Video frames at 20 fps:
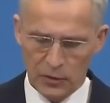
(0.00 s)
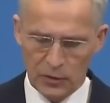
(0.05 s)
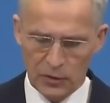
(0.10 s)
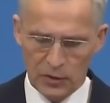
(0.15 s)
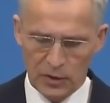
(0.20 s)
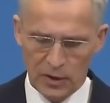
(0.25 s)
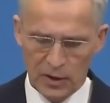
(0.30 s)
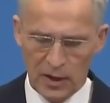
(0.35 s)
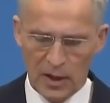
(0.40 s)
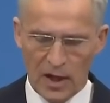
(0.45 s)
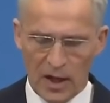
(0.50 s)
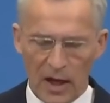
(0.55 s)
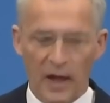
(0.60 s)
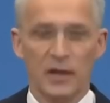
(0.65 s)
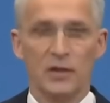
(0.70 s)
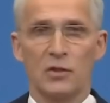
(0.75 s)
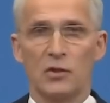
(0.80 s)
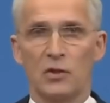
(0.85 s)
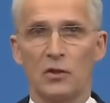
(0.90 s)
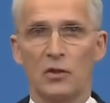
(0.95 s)
unity
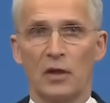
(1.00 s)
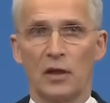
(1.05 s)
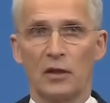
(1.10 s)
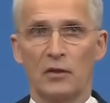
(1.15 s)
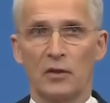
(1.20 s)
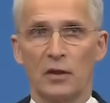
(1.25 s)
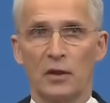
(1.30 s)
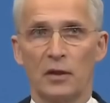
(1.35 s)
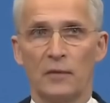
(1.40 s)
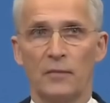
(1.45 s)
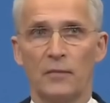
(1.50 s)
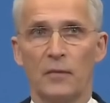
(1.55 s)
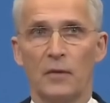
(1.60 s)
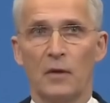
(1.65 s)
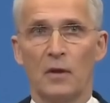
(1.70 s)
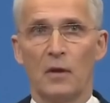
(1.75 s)
and solidarity